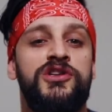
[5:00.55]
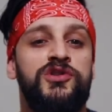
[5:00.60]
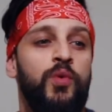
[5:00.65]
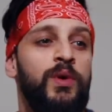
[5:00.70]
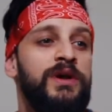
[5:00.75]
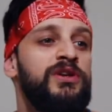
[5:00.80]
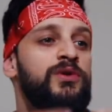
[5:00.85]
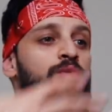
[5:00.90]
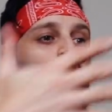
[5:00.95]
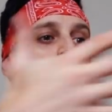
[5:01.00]
to
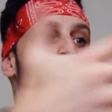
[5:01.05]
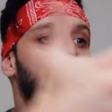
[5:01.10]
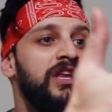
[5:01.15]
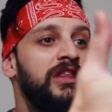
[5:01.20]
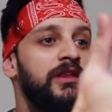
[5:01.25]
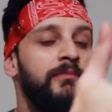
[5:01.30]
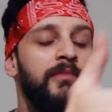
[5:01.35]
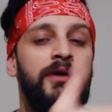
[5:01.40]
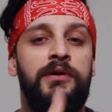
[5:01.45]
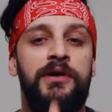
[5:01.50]
when you look
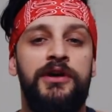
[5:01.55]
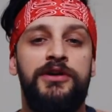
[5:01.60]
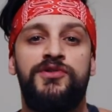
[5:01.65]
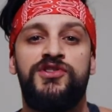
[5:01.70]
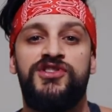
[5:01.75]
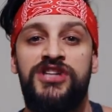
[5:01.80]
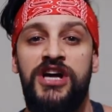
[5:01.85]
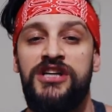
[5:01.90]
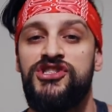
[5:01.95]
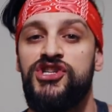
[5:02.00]
in the mirror and you
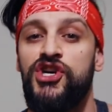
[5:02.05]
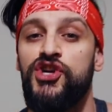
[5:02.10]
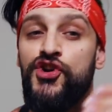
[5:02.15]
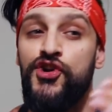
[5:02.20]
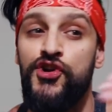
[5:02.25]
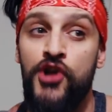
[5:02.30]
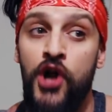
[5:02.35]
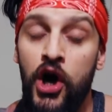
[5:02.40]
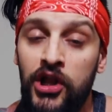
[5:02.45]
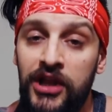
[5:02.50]
start to
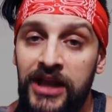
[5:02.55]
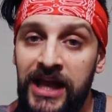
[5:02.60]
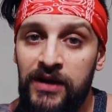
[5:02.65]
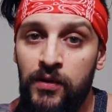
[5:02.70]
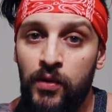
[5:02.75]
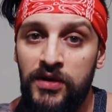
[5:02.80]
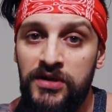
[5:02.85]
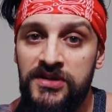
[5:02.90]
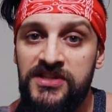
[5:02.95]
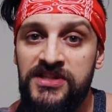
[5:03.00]
not like
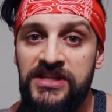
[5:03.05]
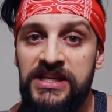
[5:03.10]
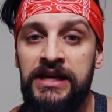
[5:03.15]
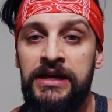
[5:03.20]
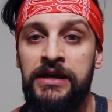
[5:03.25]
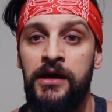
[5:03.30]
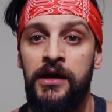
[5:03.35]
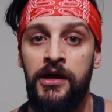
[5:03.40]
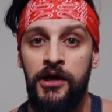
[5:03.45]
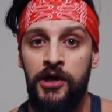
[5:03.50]
what you're
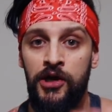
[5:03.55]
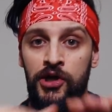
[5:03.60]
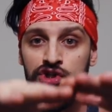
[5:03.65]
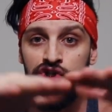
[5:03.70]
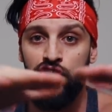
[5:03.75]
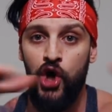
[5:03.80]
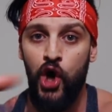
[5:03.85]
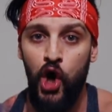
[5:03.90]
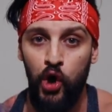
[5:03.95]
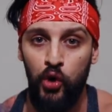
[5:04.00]
seeing,
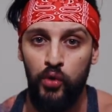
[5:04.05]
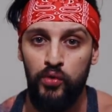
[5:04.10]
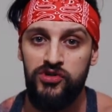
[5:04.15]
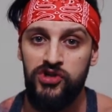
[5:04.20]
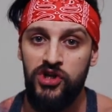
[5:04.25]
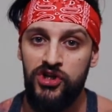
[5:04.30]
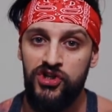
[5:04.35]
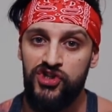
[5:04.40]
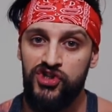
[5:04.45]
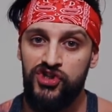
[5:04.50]
to
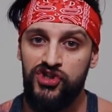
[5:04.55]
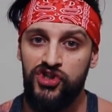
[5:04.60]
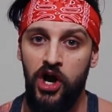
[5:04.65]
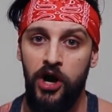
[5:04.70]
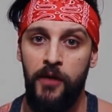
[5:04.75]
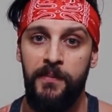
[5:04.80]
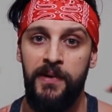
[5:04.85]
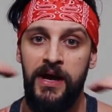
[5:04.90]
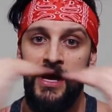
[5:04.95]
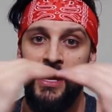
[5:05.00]
halt,
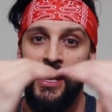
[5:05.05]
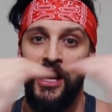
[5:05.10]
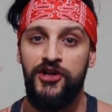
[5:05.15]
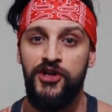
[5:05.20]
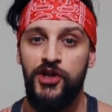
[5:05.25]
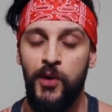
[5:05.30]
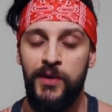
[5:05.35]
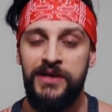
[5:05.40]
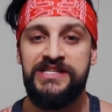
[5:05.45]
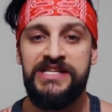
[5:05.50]
stop,
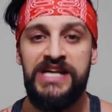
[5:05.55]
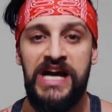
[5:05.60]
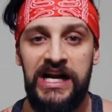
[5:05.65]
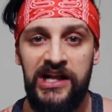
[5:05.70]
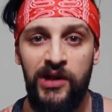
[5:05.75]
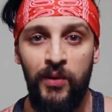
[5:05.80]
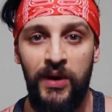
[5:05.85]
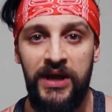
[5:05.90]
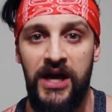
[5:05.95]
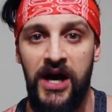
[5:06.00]
and know
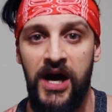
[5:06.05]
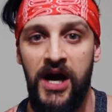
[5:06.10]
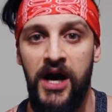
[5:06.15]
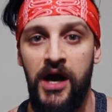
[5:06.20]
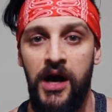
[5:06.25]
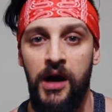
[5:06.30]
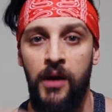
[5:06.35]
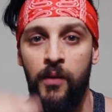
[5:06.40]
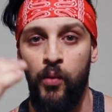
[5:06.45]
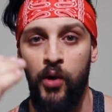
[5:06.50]
exactly where you
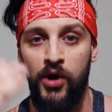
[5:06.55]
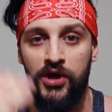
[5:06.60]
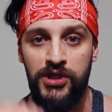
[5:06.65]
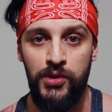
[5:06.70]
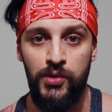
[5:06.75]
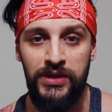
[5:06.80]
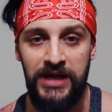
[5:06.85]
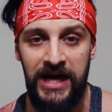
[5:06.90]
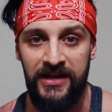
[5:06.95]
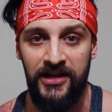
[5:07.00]
are and what
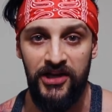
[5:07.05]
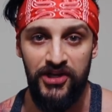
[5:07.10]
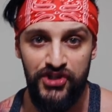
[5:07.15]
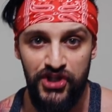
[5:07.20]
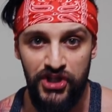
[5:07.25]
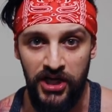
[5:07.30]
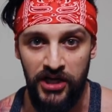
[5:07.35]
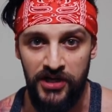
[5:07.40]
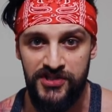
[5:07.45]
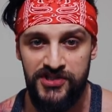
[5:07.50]
you can
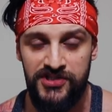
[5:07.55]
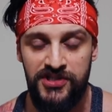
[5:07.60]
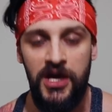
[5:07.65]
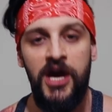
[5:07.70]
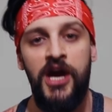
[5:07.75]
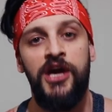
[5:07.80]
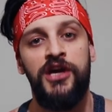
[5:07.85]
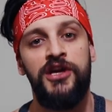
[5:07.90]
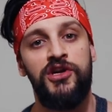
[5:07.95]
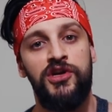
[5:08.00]
adjust.
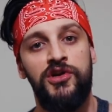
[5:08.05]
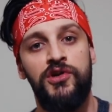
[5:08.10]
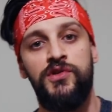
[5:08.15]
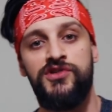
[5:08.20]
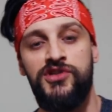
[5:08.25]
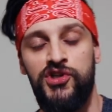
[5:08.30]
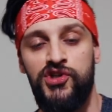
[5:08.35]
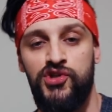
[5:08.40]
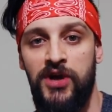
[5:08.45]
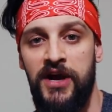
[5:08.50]
You can
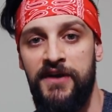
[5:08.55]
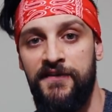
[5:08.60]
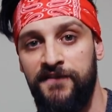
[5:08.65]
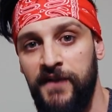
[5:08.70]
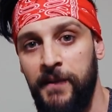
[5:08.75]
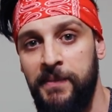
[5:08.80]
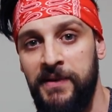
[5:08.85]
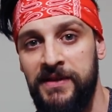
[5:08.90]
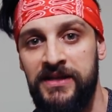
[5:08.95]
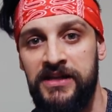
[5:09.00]
also try
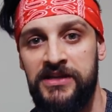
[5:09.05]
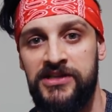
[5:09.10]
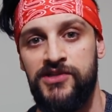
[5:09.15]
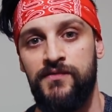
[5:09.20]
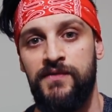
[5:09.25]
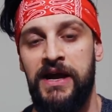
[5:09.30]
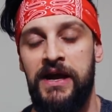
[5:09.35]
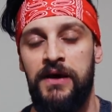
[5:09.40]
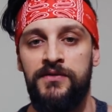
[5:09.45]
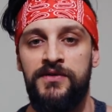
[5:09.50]
flipping things
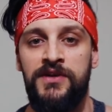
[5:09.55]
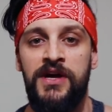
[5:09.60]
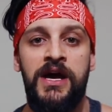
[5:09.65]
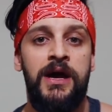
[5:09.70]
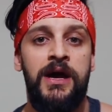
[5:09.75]
around.